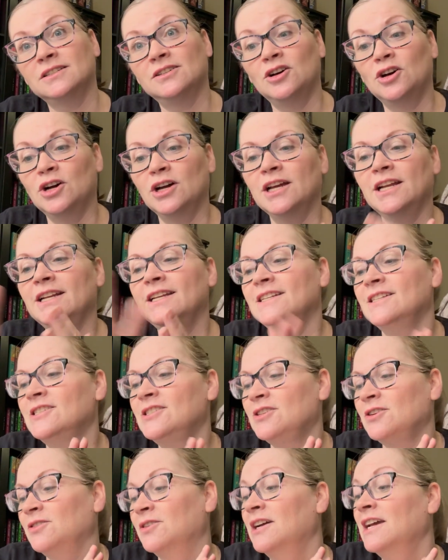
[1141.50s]
on, and
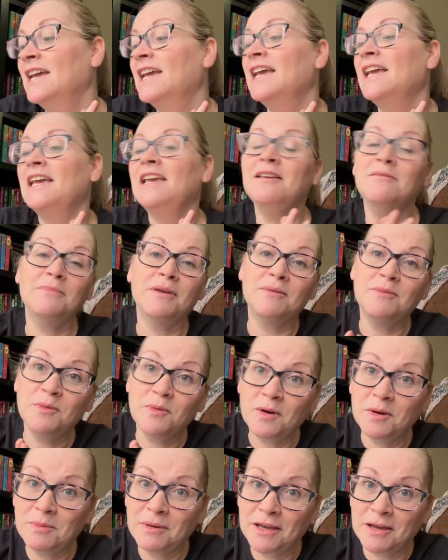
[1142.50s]
so it made me
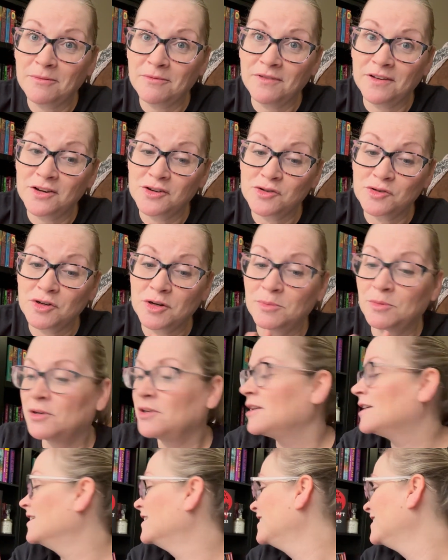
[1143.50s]
want to pick up a Fear Street
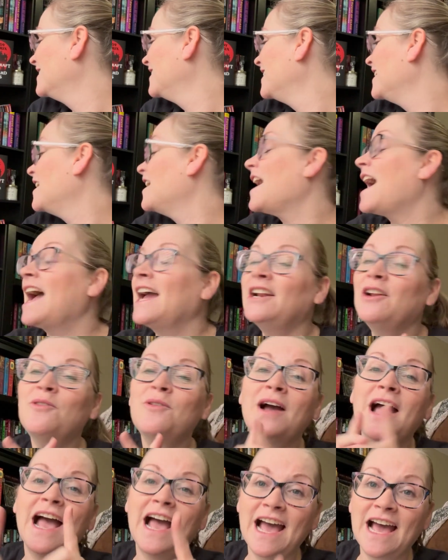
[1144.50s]
book. I
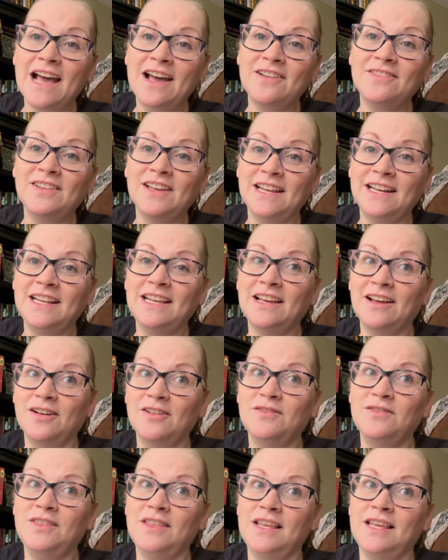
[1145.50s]
don't have any
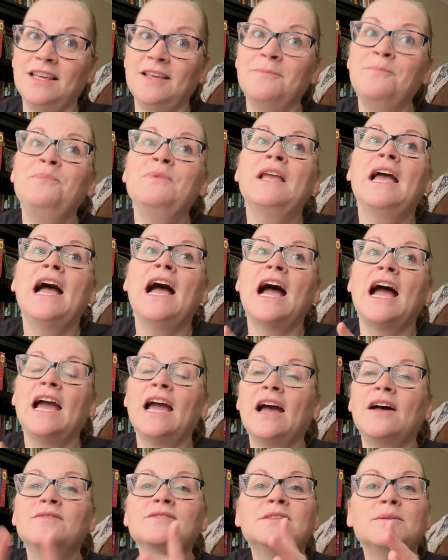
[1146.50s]
of the, I
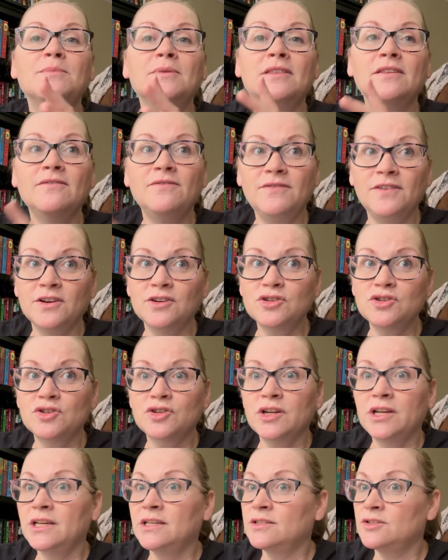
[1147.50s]
have some of the Fear
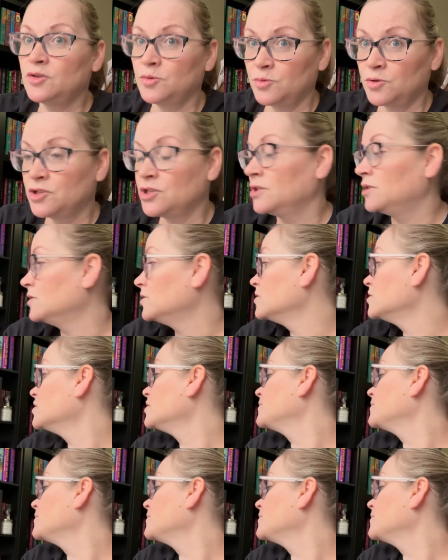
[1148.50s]
Street Super Chillers.